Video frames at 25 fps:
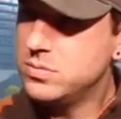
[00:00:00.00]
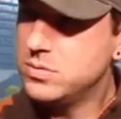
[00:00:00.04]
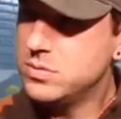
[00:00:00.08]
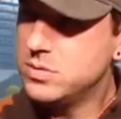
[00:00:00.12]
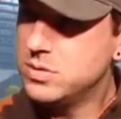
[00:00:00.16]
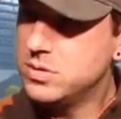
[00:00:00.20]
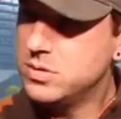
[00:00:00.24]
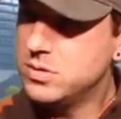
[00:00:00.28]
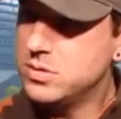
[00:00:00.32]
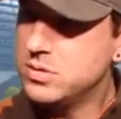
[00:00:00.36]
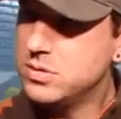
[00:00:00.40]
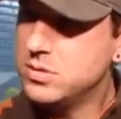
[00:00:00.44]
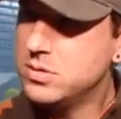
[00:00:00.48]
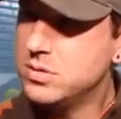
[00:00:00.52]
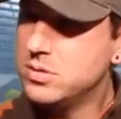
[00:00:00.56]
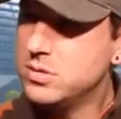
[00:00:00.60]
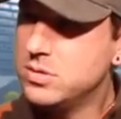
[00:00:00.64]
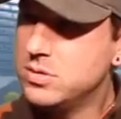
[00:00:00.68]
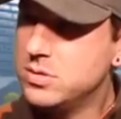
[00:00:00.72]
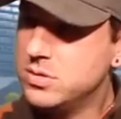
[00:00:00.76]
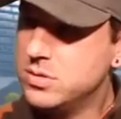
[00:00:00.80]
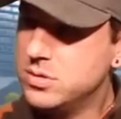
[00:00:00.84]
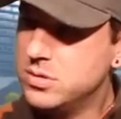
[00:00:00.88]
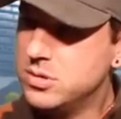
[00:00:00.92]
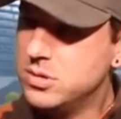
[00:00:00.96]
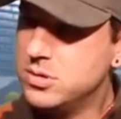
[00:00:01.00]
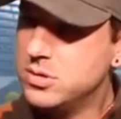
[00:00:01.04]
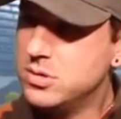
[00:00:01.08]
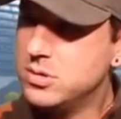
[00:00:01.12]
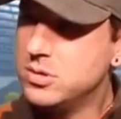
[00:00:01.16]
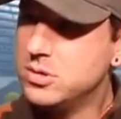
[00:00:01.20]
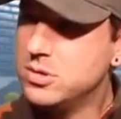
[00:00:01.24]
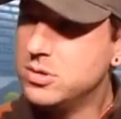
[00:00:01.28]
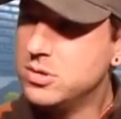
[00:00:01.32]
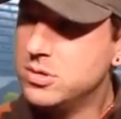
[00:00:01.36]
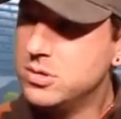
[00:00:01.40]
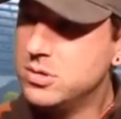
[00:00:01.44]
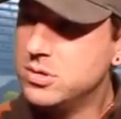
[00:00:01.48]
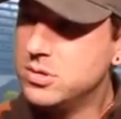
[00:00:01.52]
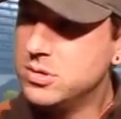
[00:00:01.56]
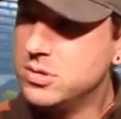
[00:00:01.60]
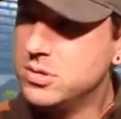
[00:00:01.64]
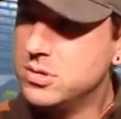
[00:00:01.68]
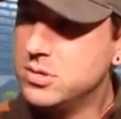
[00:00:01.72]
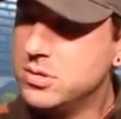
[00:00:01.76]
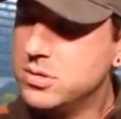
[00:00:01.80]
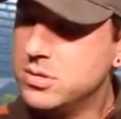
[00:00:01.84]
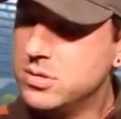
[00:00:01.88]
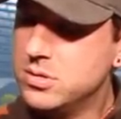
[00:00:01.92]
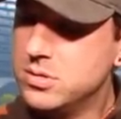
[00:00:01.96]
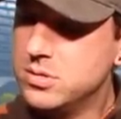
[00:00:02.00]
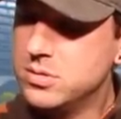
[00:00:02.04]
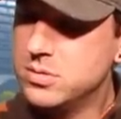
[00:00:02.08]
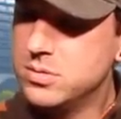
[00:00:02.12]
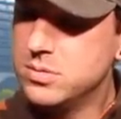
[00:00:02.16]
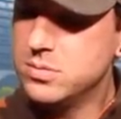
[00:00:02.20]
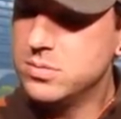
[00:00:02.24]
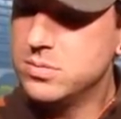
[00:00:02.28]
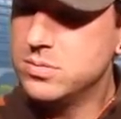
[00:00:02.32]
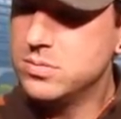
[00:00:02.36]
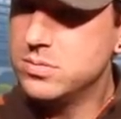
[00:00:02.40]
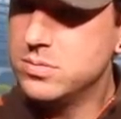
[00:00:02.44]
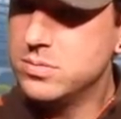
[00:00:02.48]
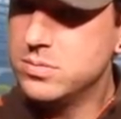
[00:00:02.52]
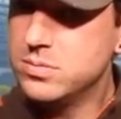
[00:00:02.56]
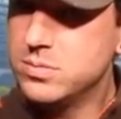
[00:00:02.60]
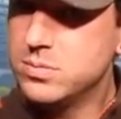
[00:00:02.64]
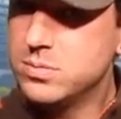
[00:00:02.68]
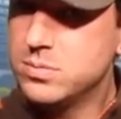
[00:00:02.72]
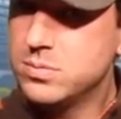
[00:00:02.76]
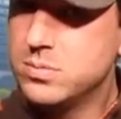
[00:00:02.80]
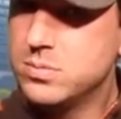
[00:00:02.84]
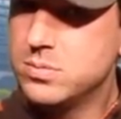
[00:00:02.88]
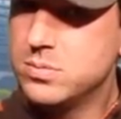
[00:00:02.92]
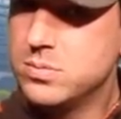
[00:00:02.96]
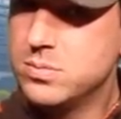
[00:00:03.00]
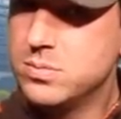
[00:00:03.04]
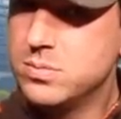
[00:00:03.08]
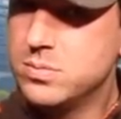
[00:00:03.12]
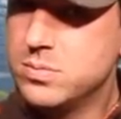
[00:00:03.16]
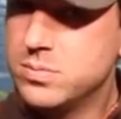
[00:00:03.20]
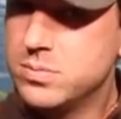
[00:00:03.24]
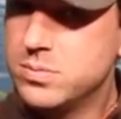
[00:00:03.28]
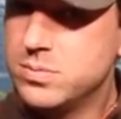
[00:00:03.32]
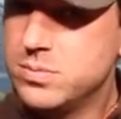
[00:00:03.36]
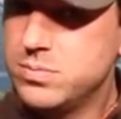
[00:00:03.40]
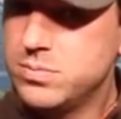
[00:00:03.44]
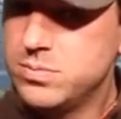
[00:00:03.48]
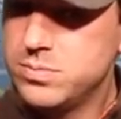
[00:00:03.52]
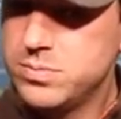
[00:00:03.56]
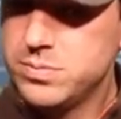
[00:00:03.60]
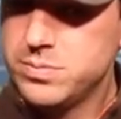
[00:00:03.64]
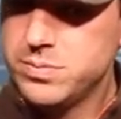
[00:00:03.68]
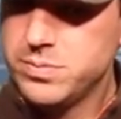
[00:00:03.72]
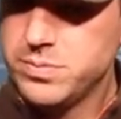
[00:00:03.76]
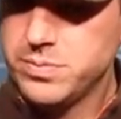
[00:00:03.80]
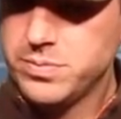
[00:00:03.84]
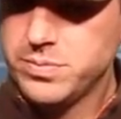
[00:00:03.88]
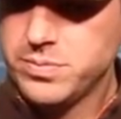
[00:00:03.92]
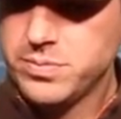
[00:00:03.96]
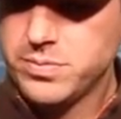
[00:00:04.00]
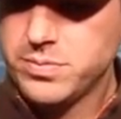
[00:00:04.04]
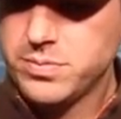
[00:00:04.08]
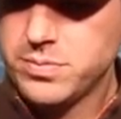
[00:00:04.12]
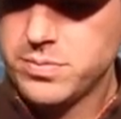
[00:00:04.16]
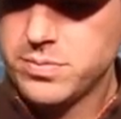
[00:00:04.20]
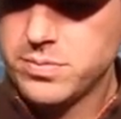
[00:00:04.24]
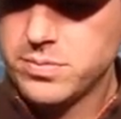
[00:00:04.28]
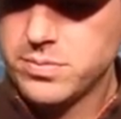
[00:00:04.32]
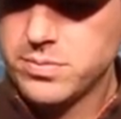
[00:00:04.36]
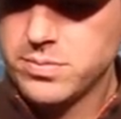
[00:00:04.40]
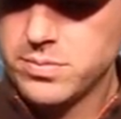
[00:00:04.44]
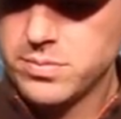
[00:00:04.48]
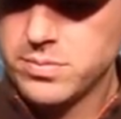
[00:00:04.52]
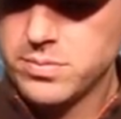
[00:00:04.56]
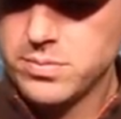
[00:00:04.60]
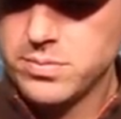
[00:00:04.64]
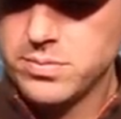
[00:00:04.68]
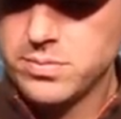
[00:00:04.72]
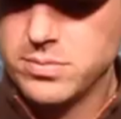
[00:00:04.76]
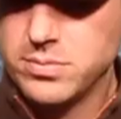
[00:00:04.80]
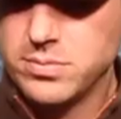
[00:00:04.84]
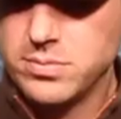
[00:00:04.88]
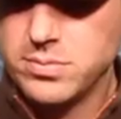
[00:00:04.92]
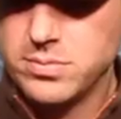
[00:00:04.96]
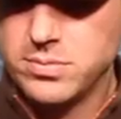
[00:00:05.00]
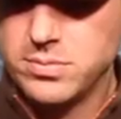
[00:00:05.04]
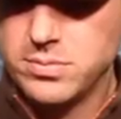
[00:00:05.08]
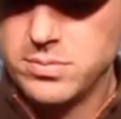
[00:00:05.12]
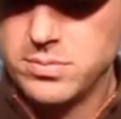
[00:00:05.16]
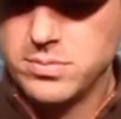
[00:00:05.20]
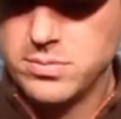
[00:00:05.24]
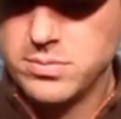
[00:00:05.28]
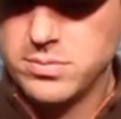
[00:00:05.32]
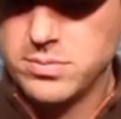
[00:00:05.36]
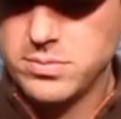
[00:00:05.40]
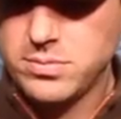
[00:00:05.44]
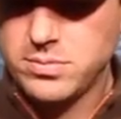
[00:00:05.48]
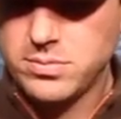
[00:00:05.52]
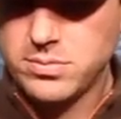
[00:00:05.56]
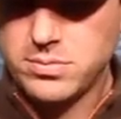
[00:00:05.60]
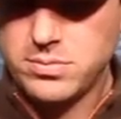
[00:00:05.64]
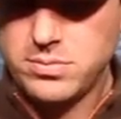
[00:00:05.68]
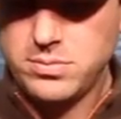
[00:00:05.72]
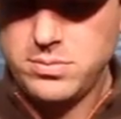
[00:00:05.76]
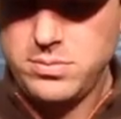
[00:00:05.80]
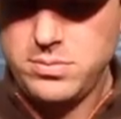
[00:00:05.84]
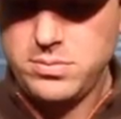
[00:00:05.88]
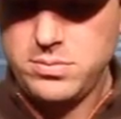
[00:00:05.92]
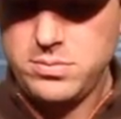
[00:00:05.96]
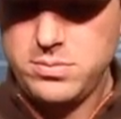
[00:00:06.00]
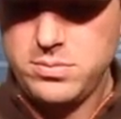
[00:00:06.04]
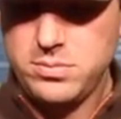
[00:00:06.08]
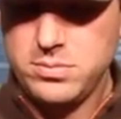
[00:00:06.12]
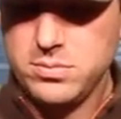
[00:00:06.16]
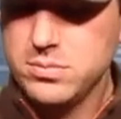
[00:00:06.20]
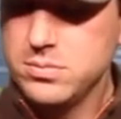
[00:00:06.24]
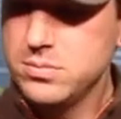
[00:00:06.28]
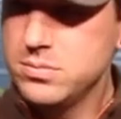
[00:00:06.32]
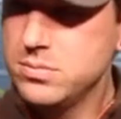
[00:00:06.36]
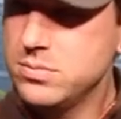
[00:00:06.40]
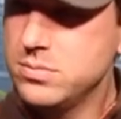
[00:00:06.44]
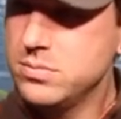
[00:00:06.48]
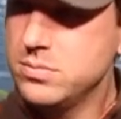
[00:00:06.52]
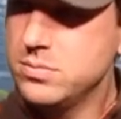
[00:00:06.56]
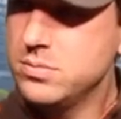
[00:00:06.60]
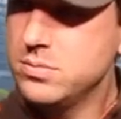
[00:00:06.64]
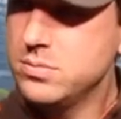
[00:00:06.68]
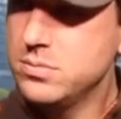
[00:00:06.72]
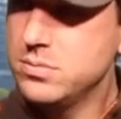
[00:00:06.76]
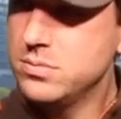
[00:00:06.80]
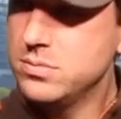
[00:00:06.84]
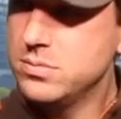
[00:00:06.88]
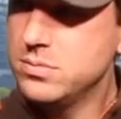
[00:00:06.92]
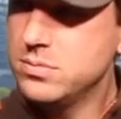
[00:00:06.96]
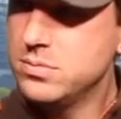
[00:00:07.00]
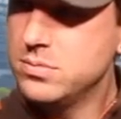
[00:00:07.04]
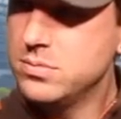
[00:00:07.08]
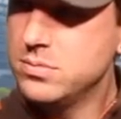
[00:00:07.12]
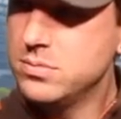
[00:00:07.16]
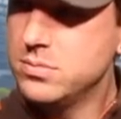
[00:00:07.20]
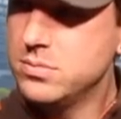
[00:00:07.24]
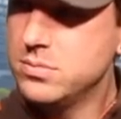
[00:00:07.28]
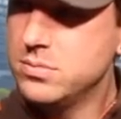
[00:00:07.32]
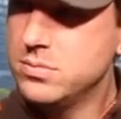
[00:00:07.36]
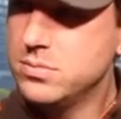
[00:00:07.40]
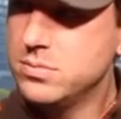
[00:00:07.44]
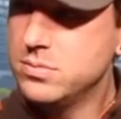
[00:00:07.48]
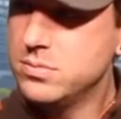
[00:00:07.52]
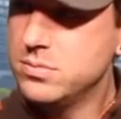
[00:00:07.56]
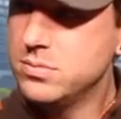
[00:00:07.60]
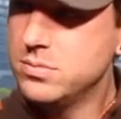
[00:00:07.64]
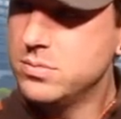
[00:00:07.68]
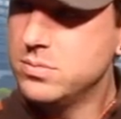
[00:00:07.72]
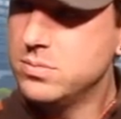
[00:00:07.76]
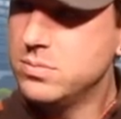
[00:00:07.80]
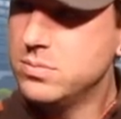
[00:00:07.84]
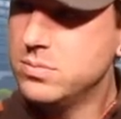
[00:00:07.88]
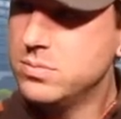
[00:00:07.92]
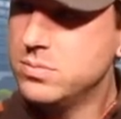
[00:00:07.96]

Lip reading: This person isn't speaking.